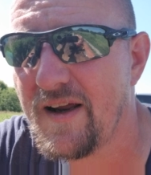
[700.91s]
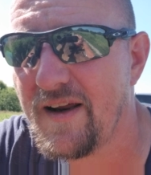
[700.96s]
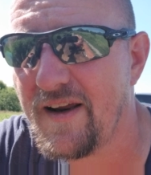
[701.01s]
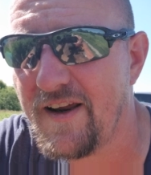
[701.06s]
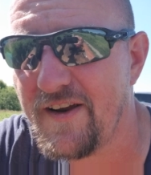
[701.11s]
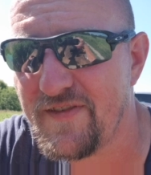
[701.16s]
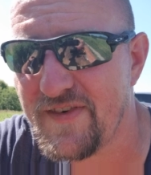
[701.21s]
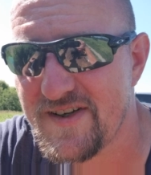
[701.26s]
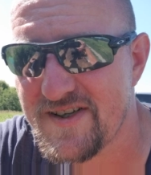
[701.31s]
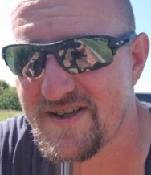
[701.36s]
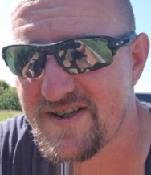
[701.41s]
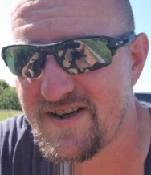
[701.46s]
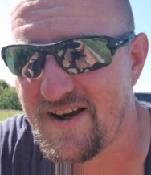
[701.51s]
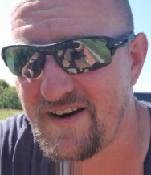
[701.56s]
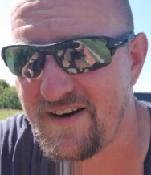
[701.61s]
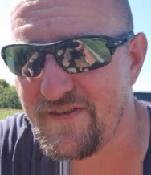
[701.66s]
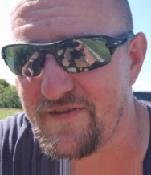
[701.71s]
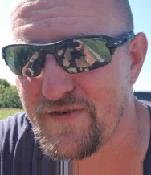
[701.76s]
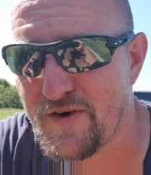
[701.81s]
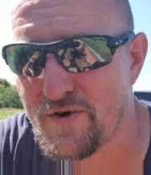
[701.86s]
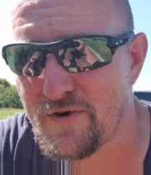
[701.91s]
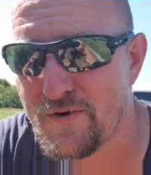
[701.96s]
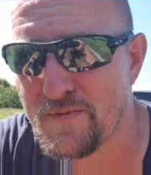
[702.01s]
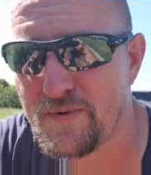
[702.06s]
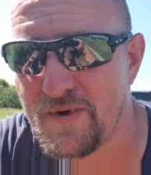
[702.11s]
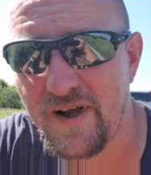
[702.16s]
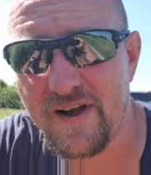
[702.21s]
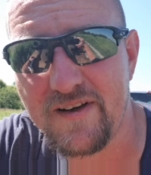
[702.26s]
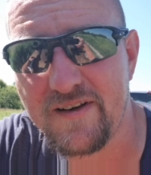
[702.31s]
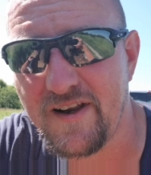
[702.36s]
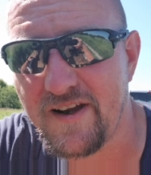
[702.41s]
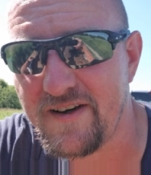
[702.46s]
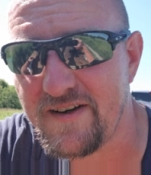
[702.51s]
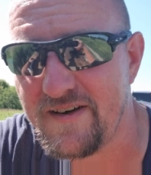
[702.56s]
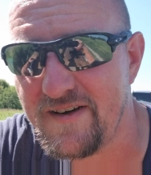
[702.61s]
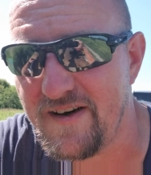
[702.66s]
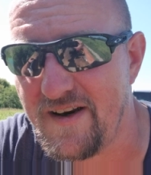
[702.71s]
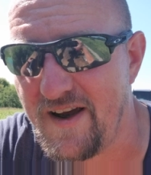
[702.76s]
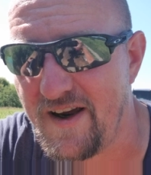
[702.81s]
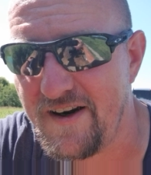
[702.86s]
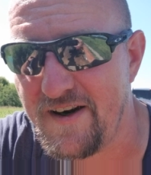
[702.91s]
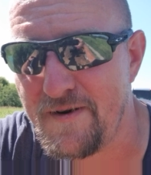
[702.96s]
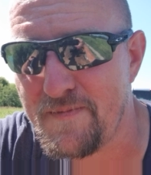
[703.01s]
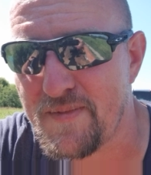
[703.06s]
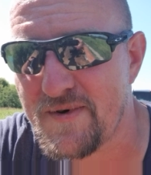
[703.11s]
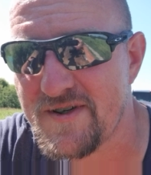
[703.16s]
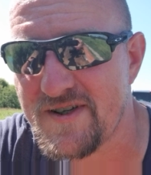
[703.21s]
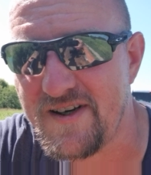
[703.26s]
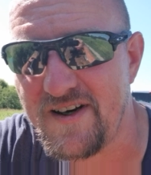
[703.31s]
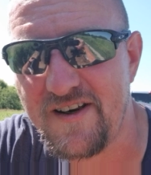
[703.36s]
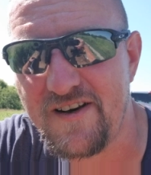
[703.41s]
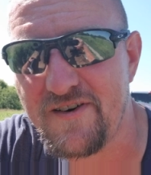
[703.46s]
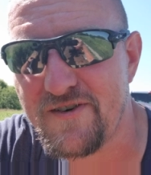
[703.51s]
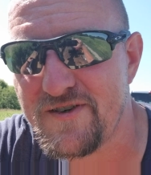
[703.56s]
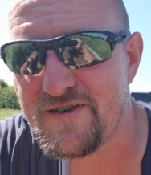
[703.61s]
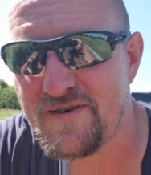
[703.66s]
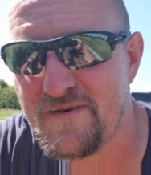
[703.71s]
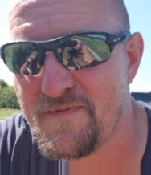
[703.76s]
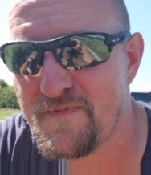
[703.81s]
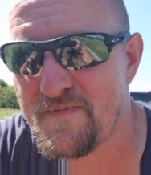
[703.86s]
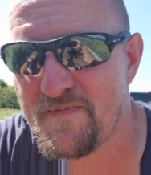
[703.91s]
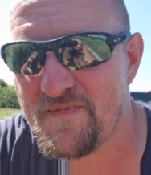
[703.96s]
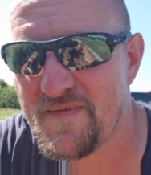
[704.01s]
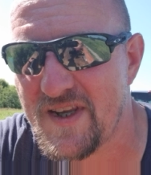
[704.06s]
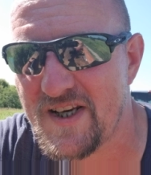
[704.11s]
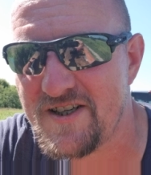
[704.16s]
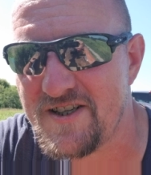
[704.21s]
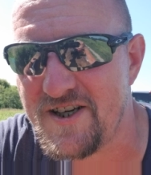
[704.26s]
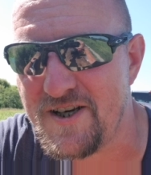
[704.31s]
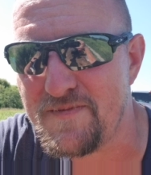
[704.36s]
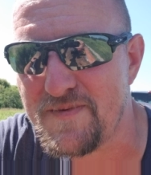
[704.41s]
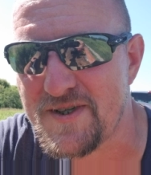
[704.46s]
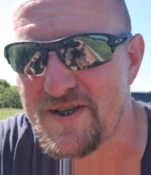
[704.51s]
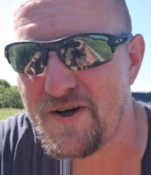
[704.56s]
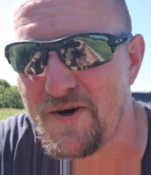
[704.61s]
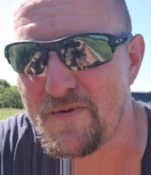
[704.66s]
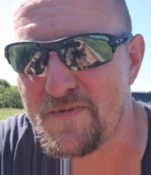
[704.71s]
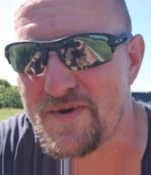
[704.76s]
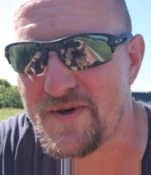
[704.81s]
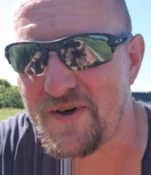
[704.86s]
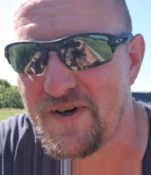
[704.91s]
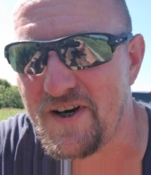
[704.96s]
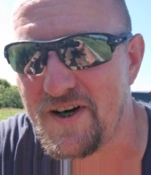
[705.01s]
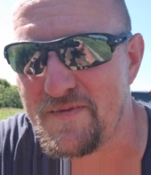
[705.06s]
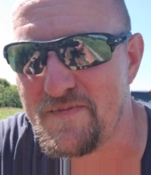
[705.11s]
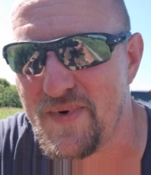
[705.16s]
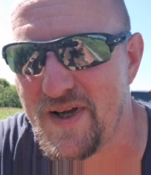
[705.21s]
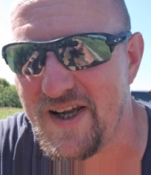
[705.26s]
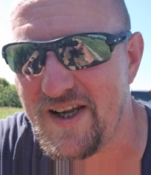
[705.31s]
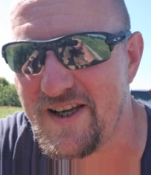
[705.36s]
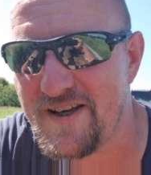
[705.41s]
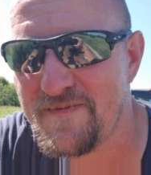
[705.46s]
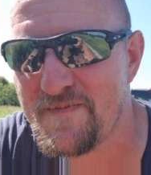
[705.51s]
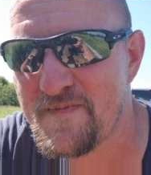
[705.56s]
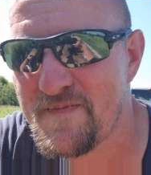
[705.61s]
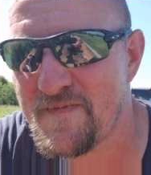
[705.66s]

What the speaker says: If it's second focal plane, like 90% of your cheap scopes are going to be,